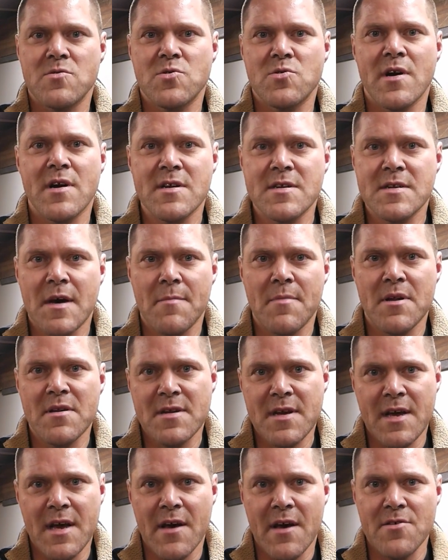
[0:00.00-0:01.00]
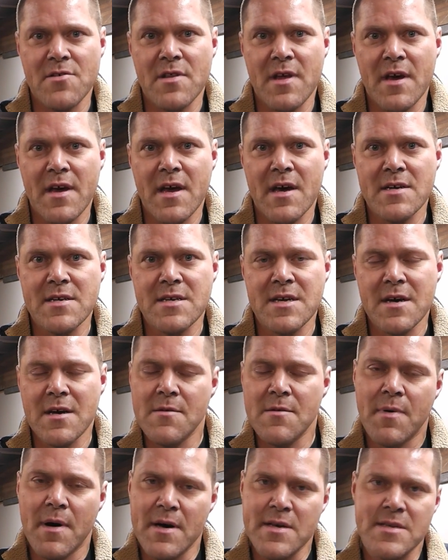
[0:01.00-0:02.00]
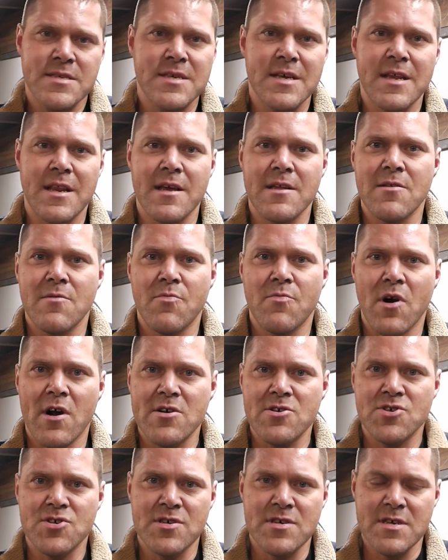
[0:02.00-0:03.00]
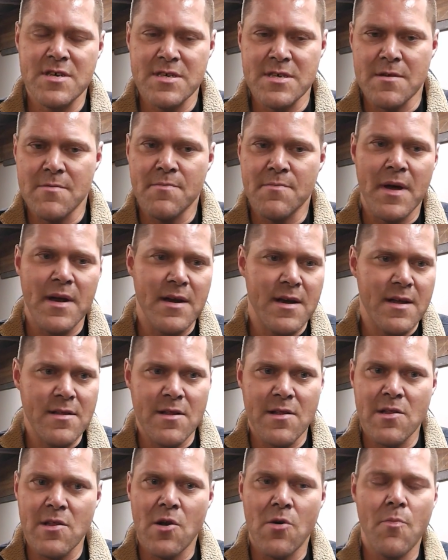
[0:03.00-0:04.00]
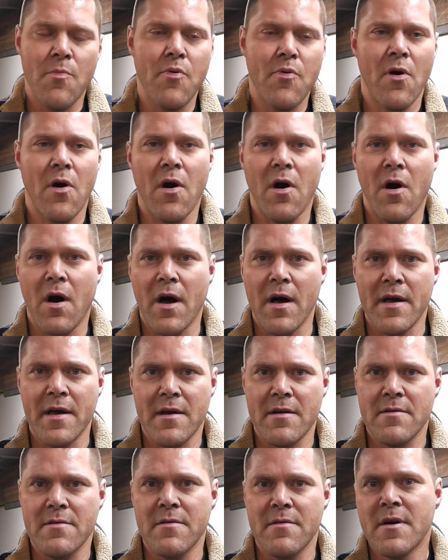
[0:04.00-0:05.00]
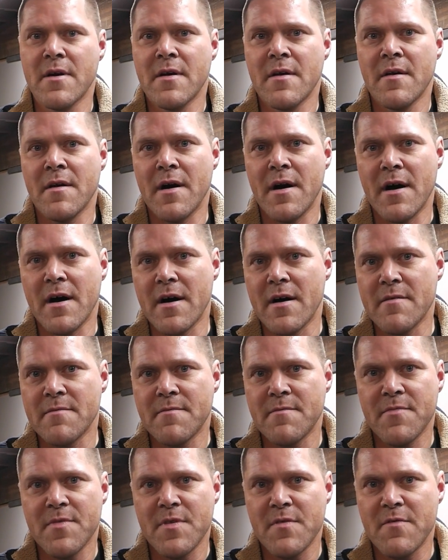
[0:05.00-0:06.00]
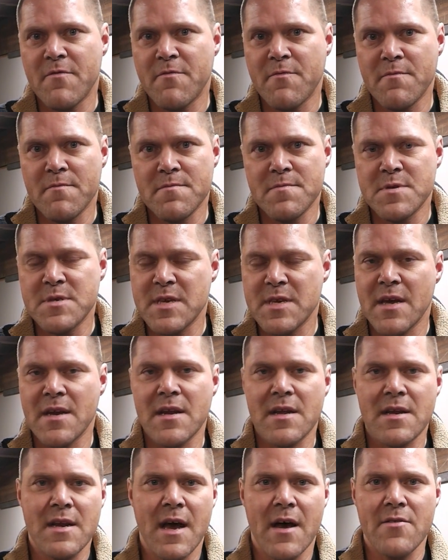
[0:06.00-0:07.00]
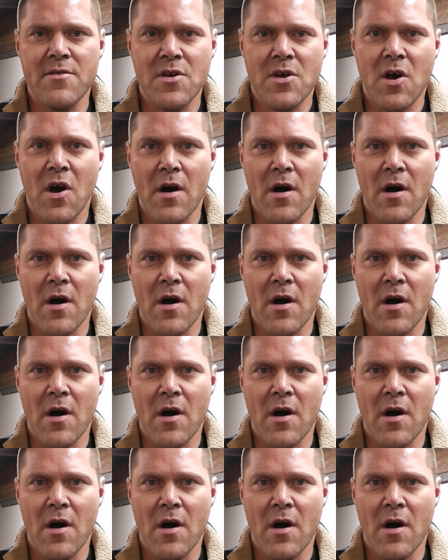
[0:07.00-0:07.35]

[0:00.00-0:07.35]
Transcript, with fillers: try to dub it together like I did by seating the brushes and bending the little prong and sanding down the